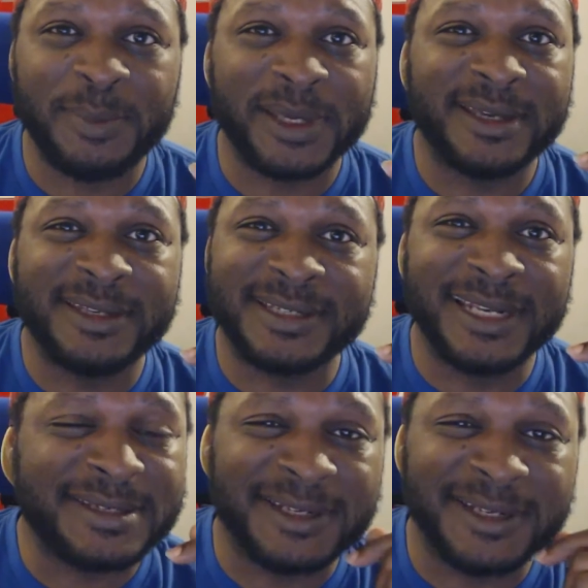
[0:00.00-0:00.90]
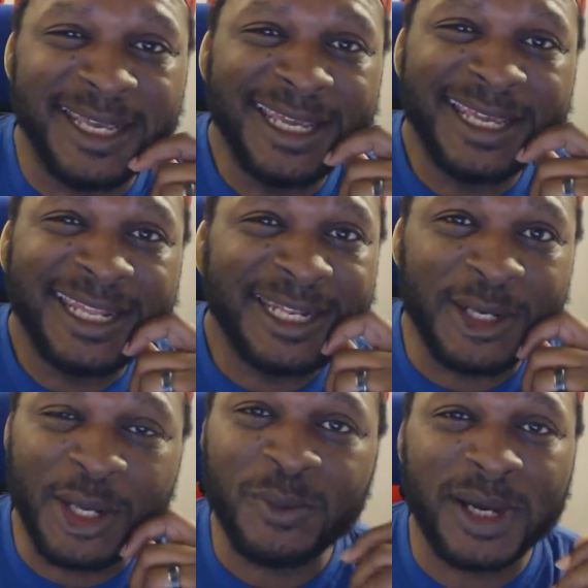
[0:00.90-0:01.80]
Because listen,
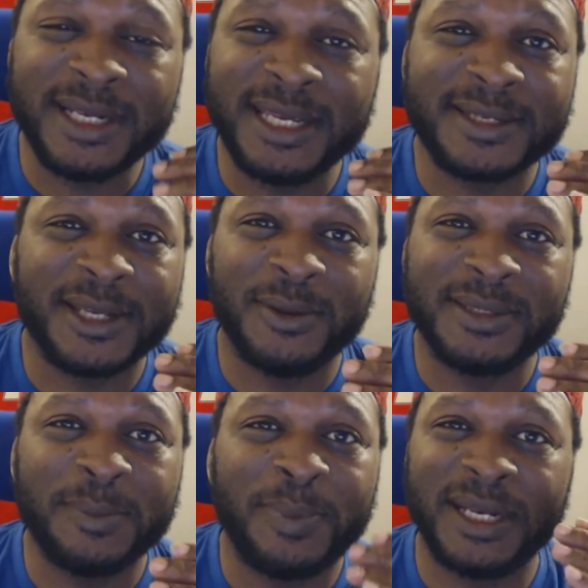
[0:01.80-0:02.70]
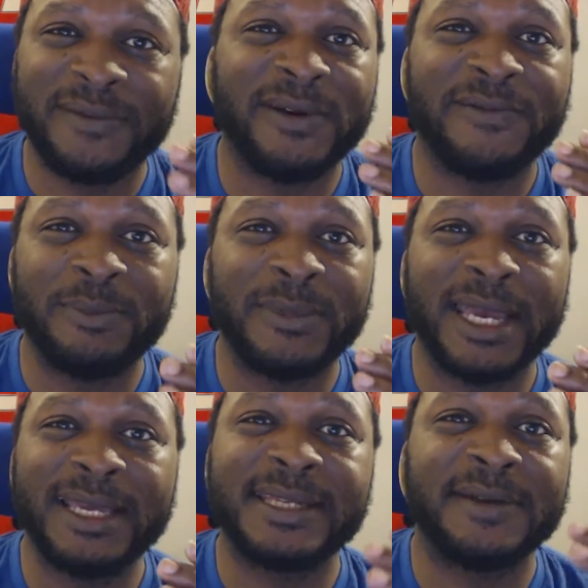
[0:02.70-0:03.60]
no one is going to benefit from
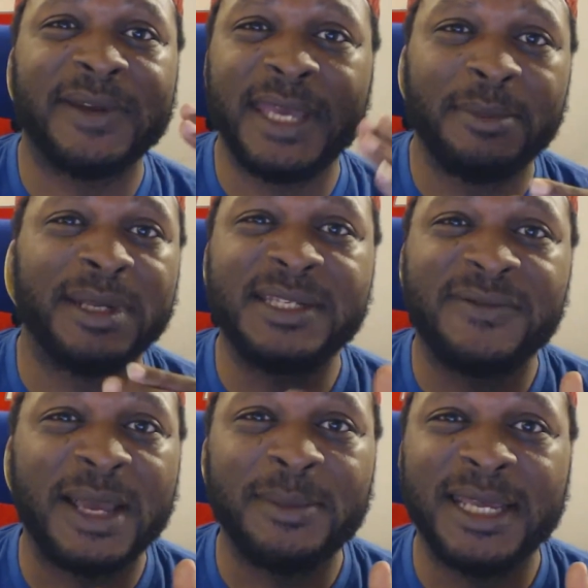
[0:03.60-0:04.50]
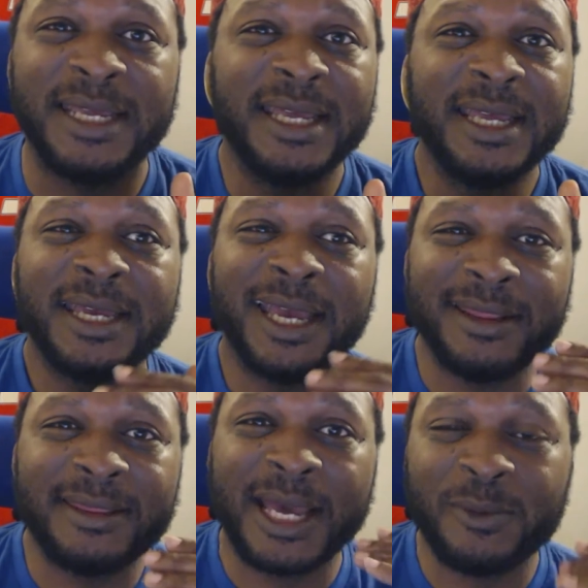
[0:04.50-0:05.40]
that except for him and his family.
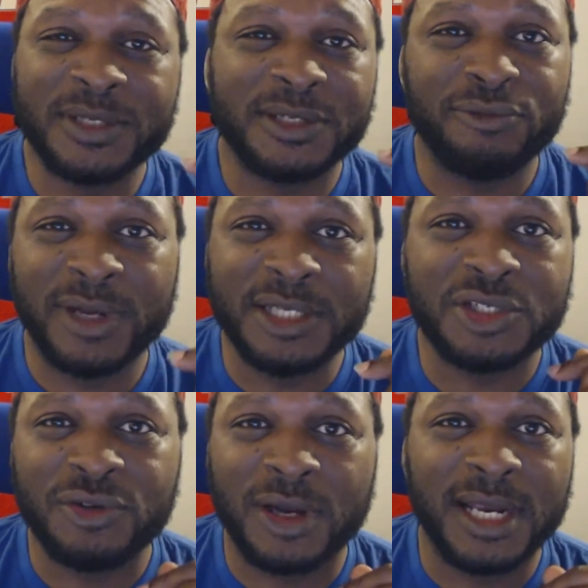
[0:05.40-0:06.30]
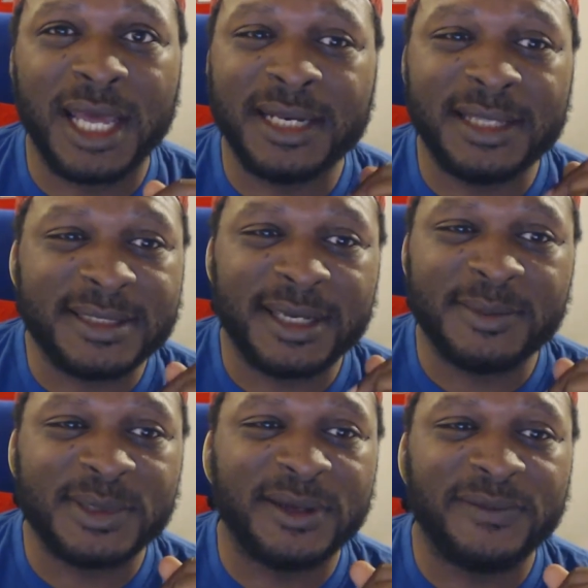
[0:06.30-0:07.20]
And that was a really strong line in
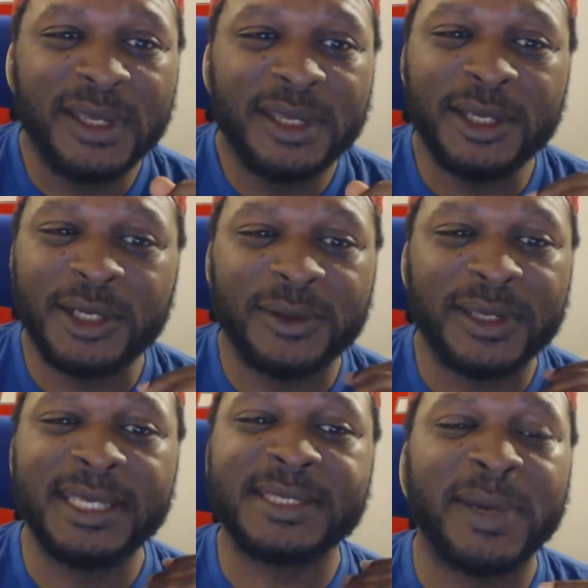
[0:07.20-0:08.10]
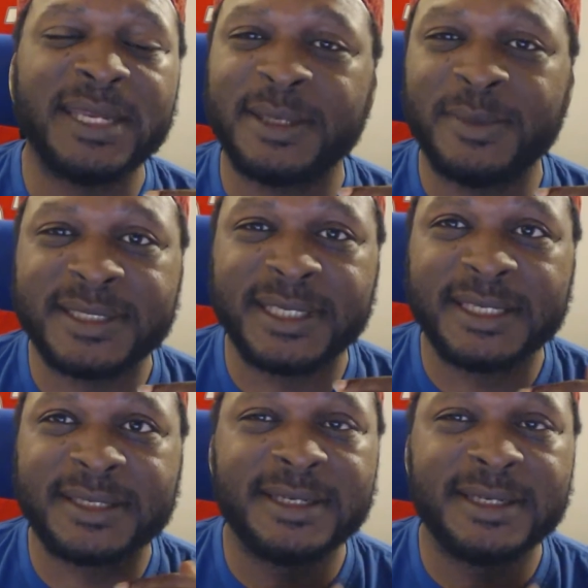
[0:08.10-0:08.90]
terms of, he's made some mistakes.